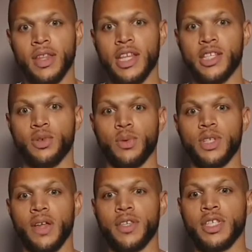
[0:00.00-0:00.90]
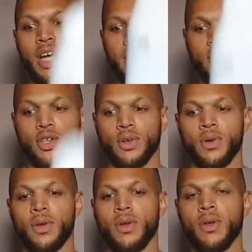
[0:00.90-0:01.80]
and swap to the other side,
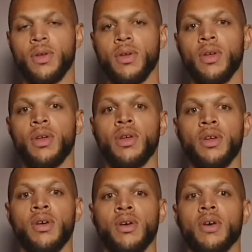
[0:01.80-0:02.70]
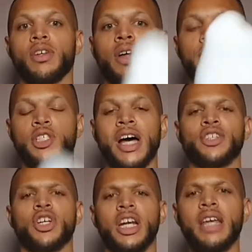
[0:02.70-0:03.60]
2 on the other
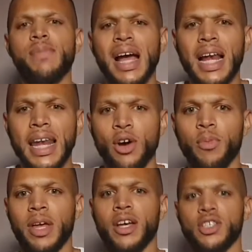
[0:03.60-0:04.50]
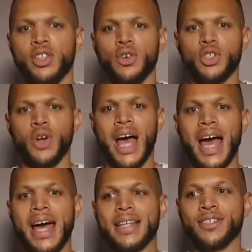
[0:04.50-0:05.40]
side. You can lean back a little bit as long as your
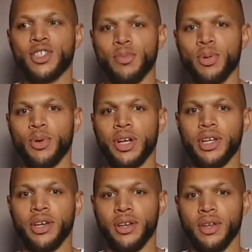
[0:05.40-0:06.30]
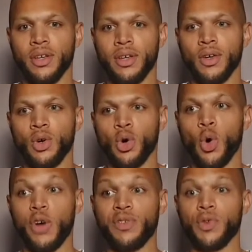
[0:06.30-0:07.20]
hands are supporting you,
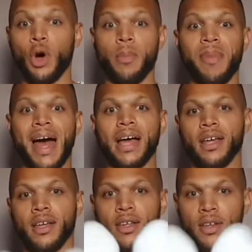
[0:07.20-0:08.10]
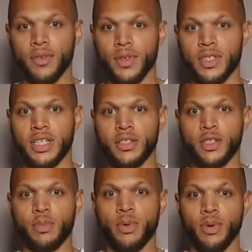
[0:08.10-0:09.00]
or if you've got a back of your seat
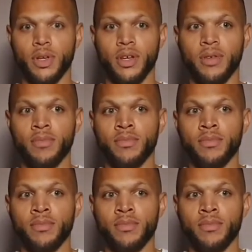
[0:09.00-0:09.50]
to support you.